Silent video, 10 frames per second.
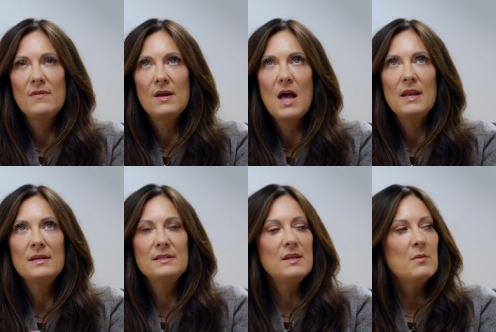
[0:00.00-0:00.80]
gotten
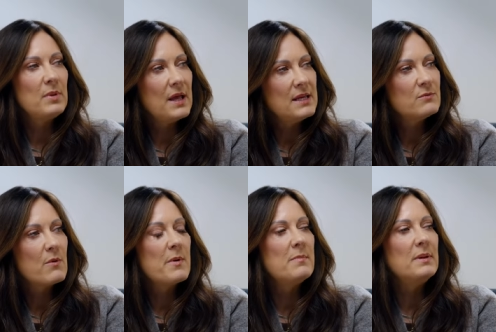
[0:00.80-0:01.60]
us to the place
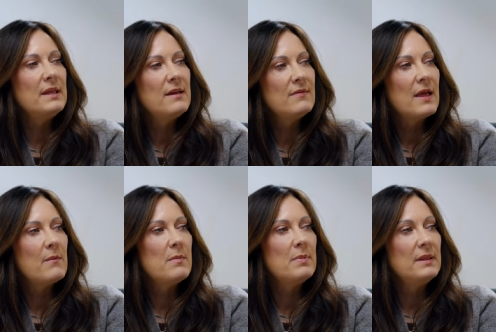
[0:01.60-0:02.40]
where we believe like
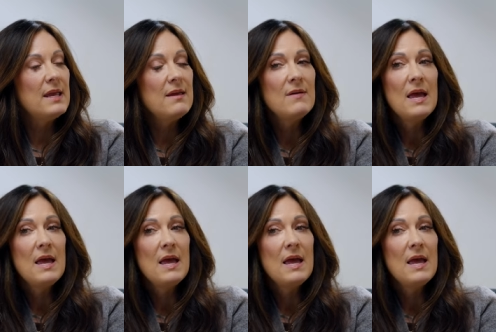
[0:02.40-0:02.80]
we believe,